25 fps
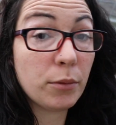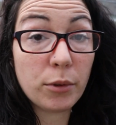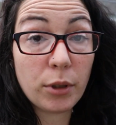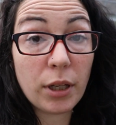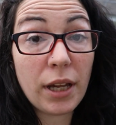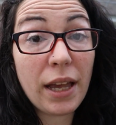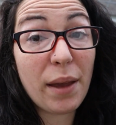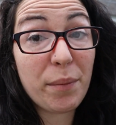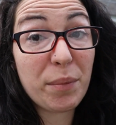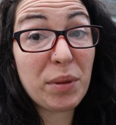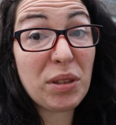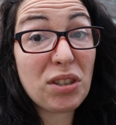
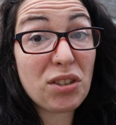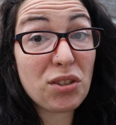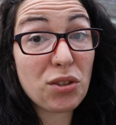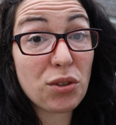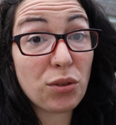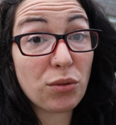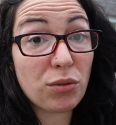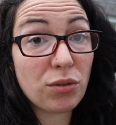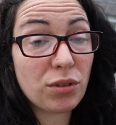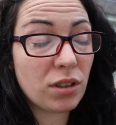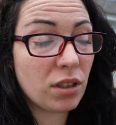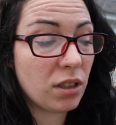happen
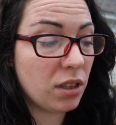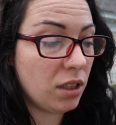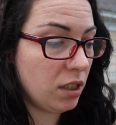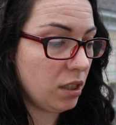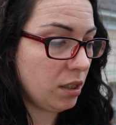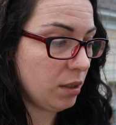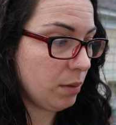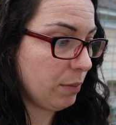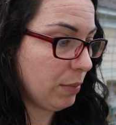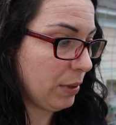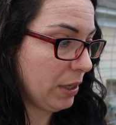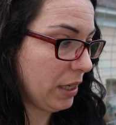soon.
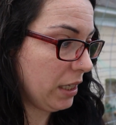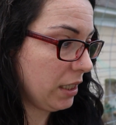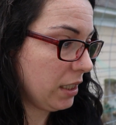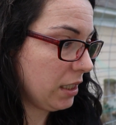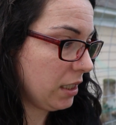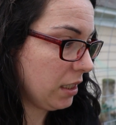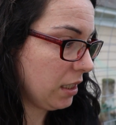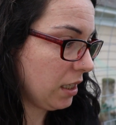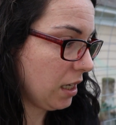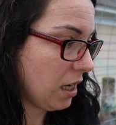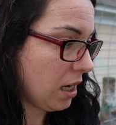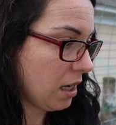
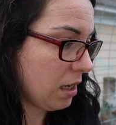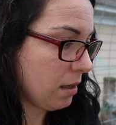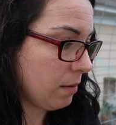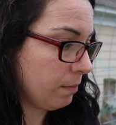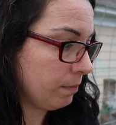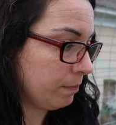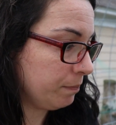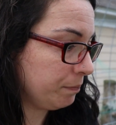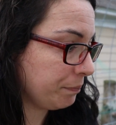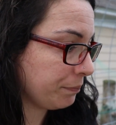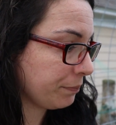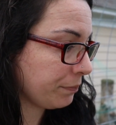But
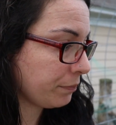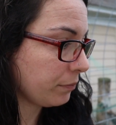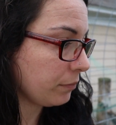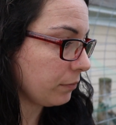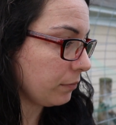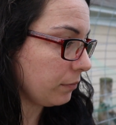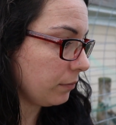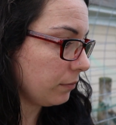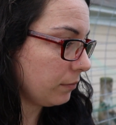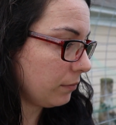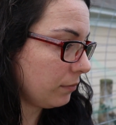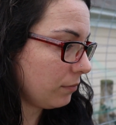I
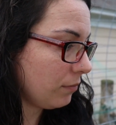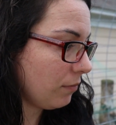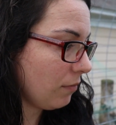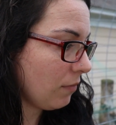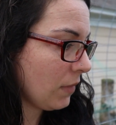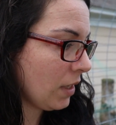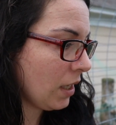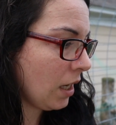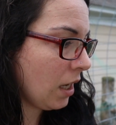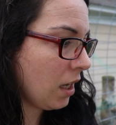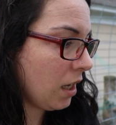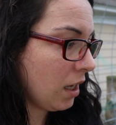
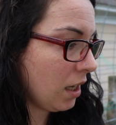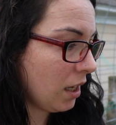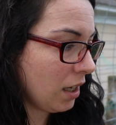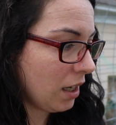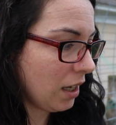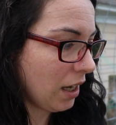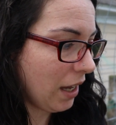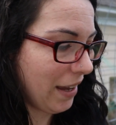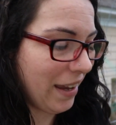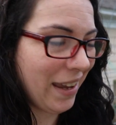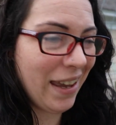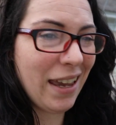
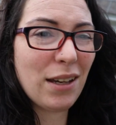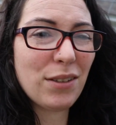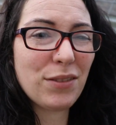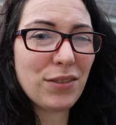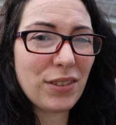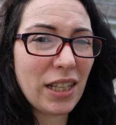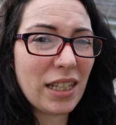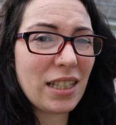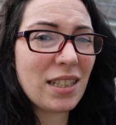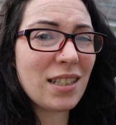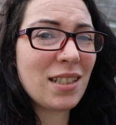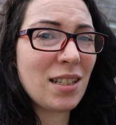have
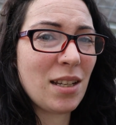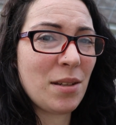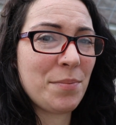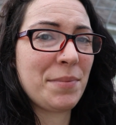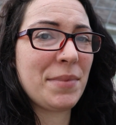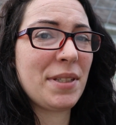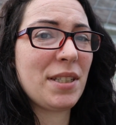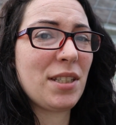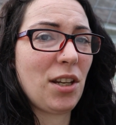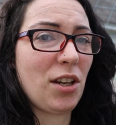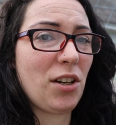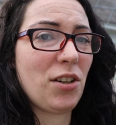let
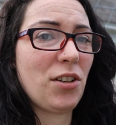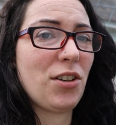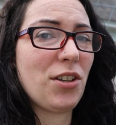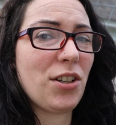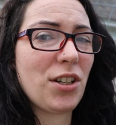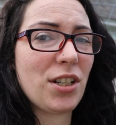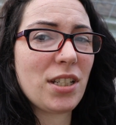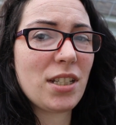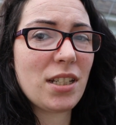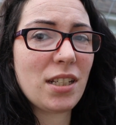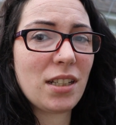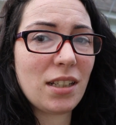some
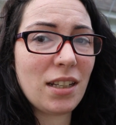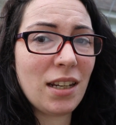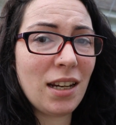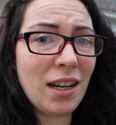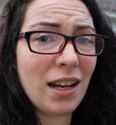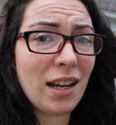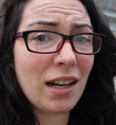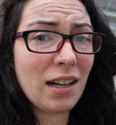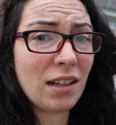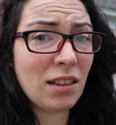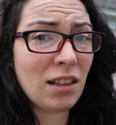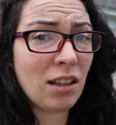suckers
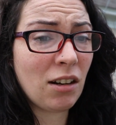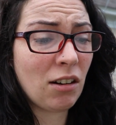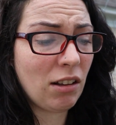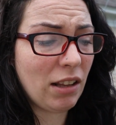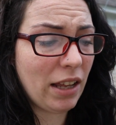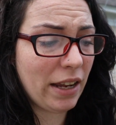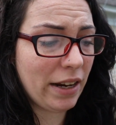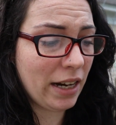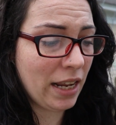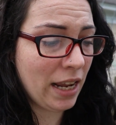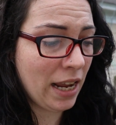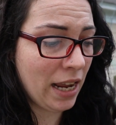get a little
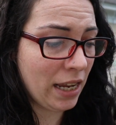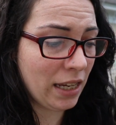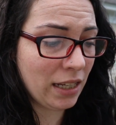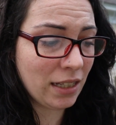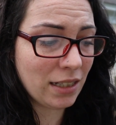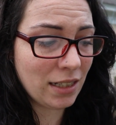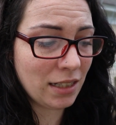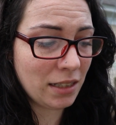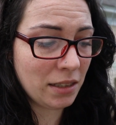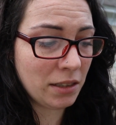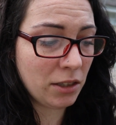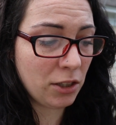out of
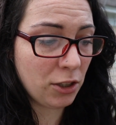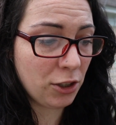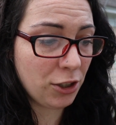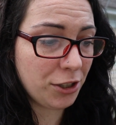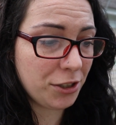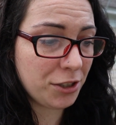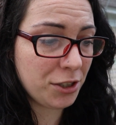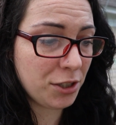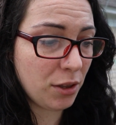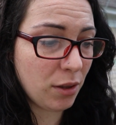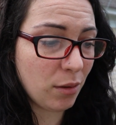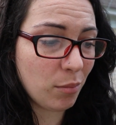hand, and
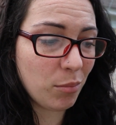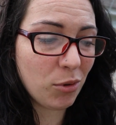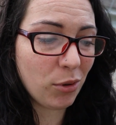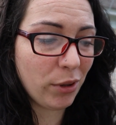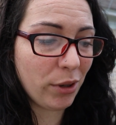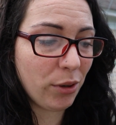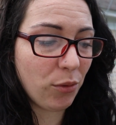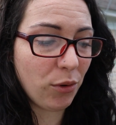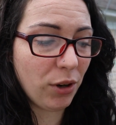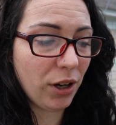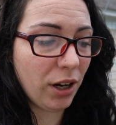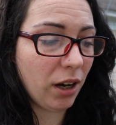they're to the
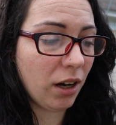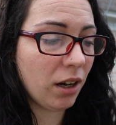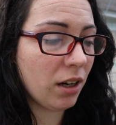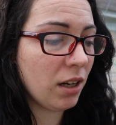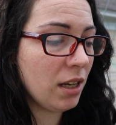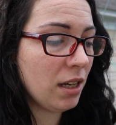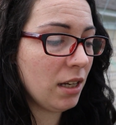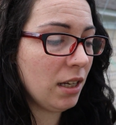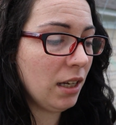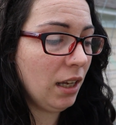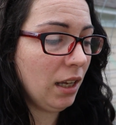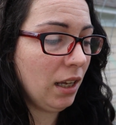point where
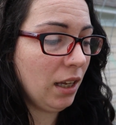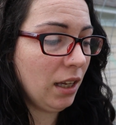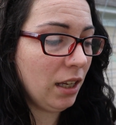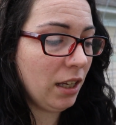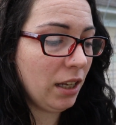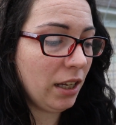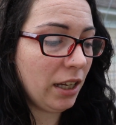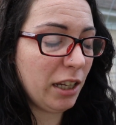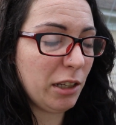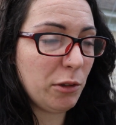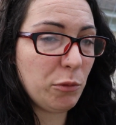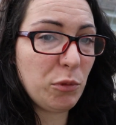
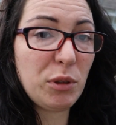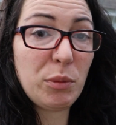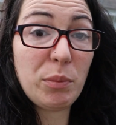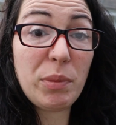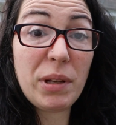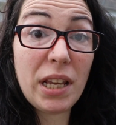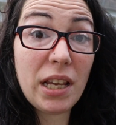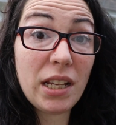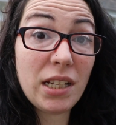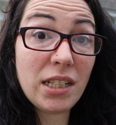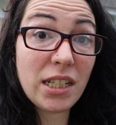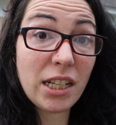it would
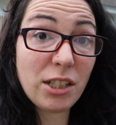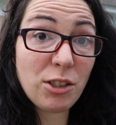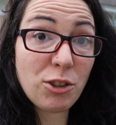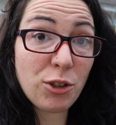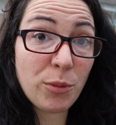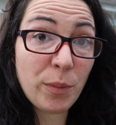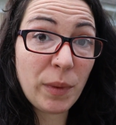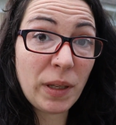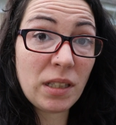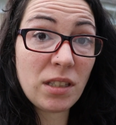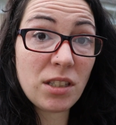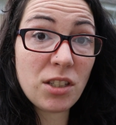be a
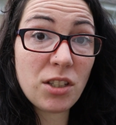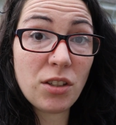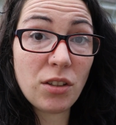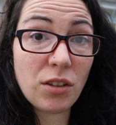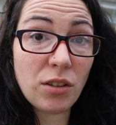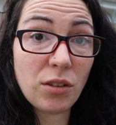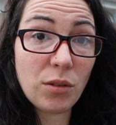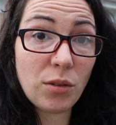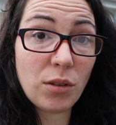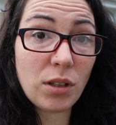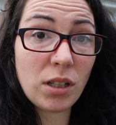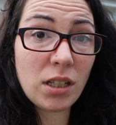detriment
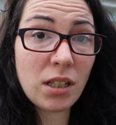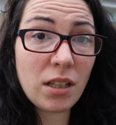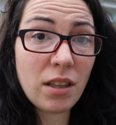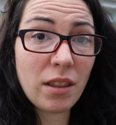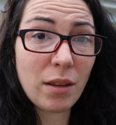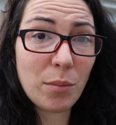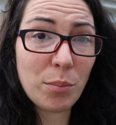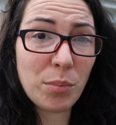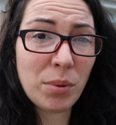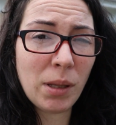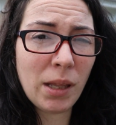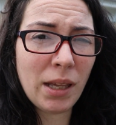to
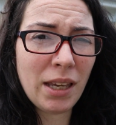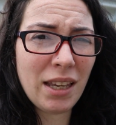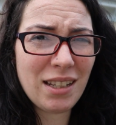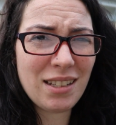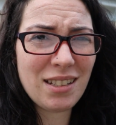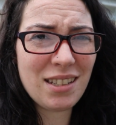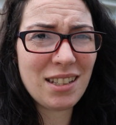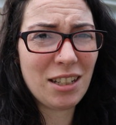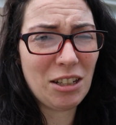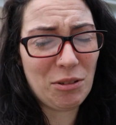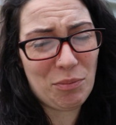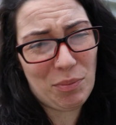the
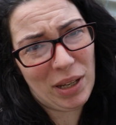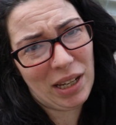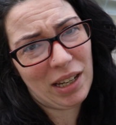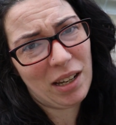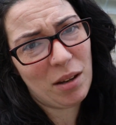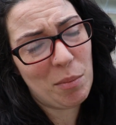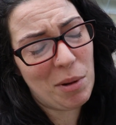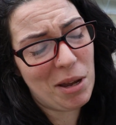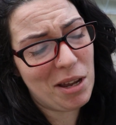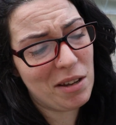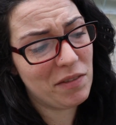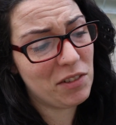plant to pick
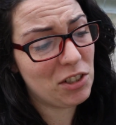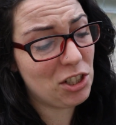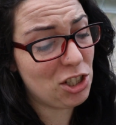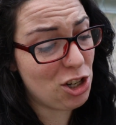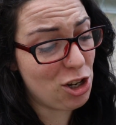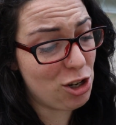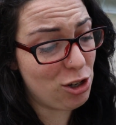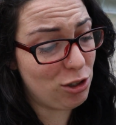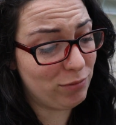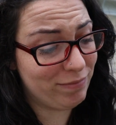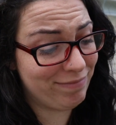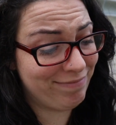them off.
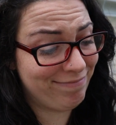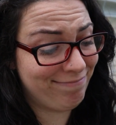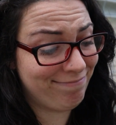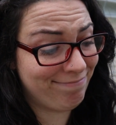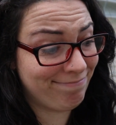So